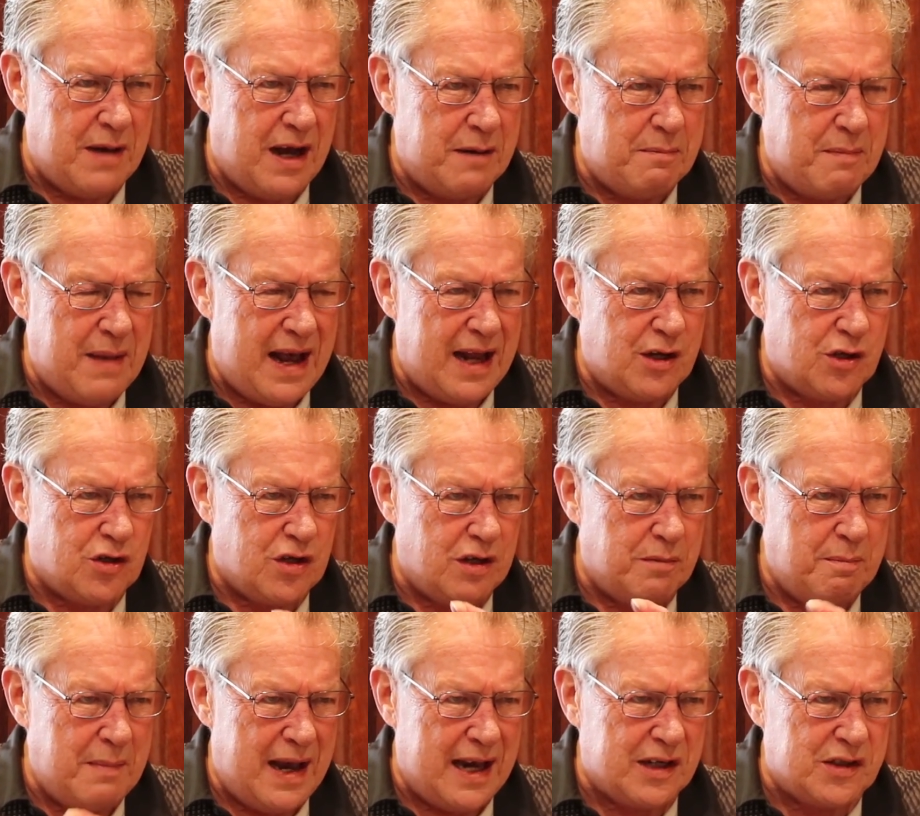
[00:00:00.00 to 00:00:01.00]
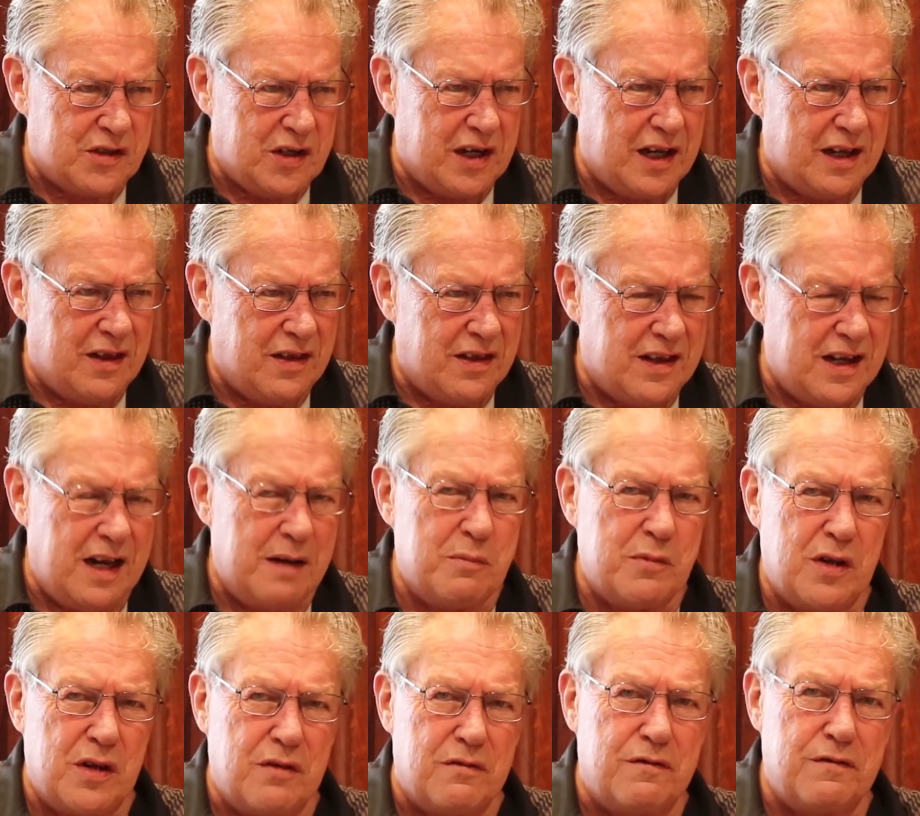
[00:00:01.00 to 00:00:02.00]
I'd match the Mexican theme
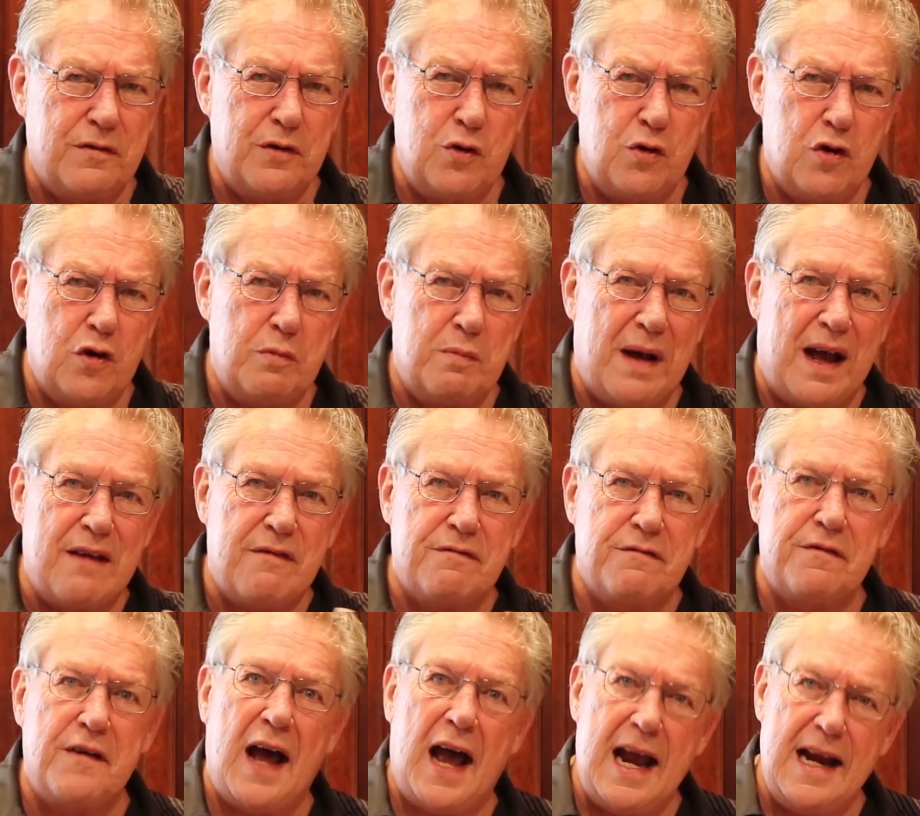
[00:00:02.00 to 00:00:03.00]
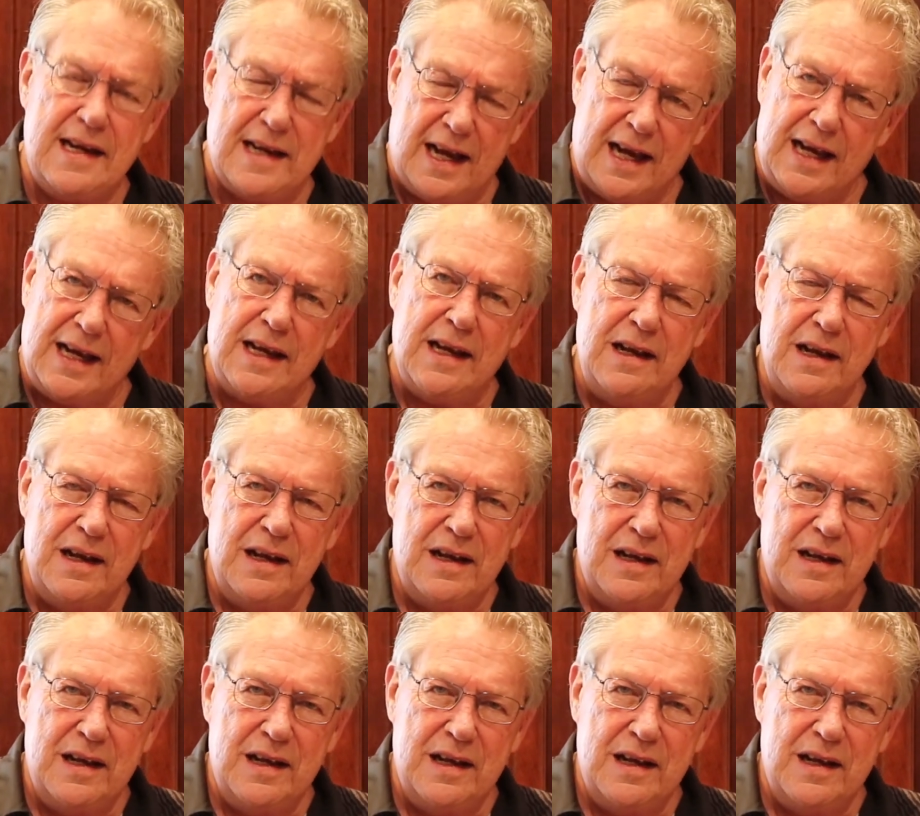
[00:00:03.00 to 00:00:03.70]
to the food by finding